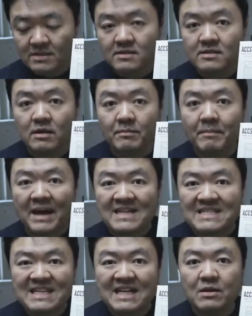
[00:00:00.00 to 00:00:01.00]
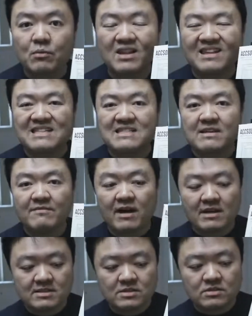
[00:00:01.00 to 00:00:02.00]
So basically what this
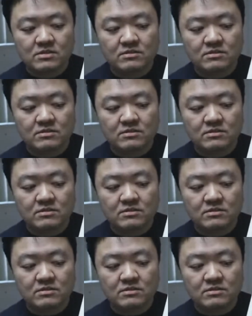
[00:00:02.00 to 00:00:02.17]
device